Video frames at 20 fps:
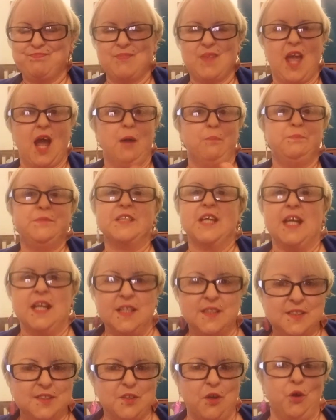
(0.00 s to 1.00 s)

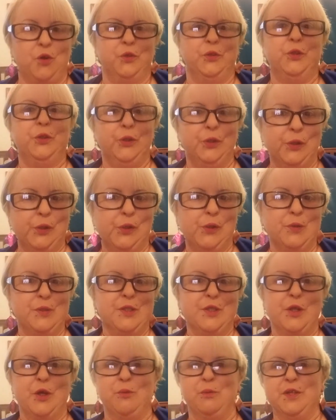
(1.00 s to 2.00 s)
updates on her,
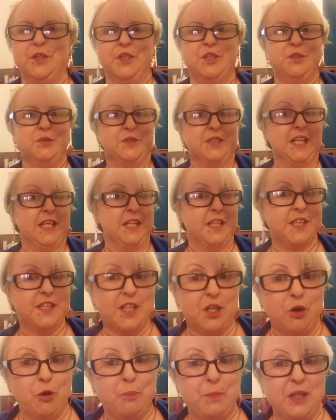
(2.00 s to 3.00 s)
whether she was getting
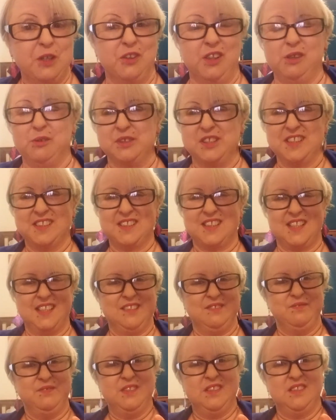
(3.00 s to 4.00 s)
therapy on it. It was just kind
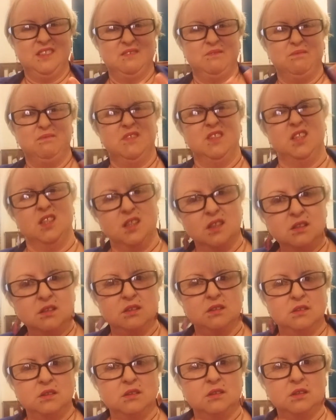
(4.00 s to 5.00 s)
of
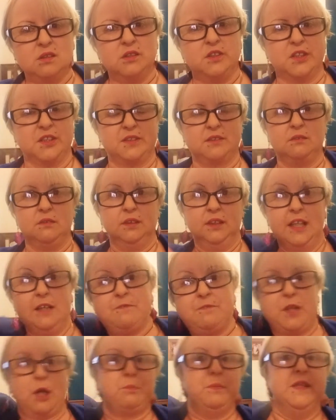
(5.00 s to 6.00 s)
just
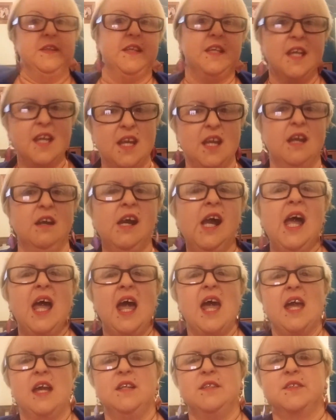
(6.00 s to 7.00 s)
left up in the air,
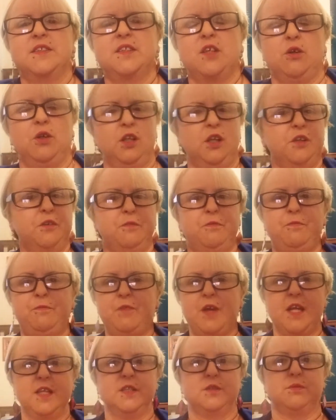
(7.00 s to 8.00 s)
and so a lot of
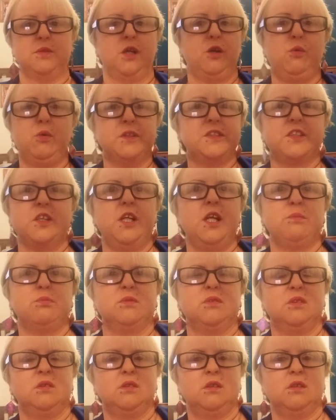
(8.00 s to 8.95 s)
fans were like, what's going to happen?